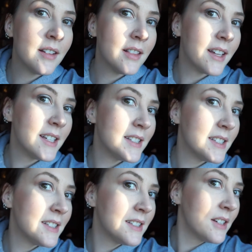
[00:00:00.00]
like it's
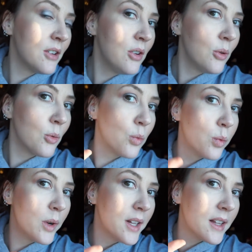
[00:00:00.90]
still
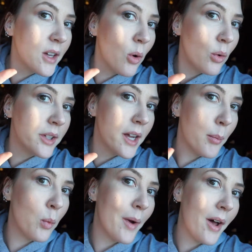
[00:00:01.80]
really holding
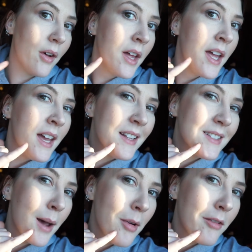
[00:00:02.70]
up well. It's
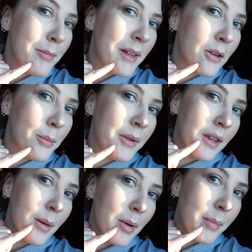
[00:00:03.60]
come off my little
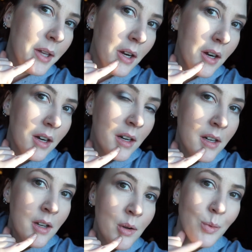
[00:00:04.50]
milia bump here,
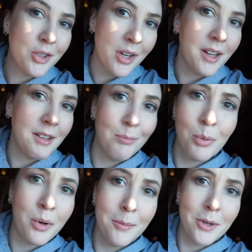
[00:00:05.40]
which I
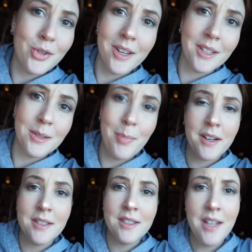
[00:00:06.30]
pretty much
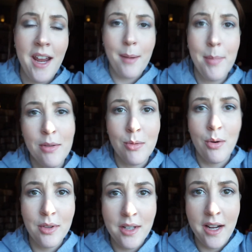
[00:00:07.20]
expect to happen
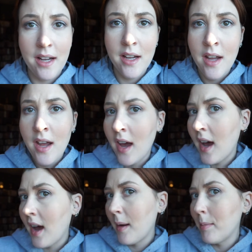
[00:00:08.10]
throughout the day.
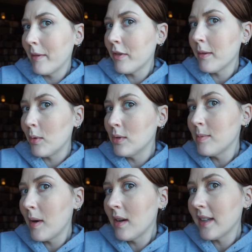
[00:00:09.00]
But for the most
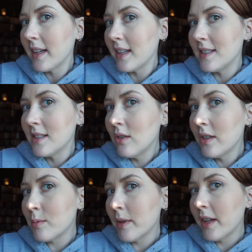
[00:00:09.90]
part, like it still
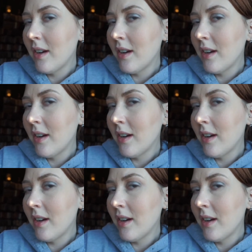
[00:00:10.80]
looks really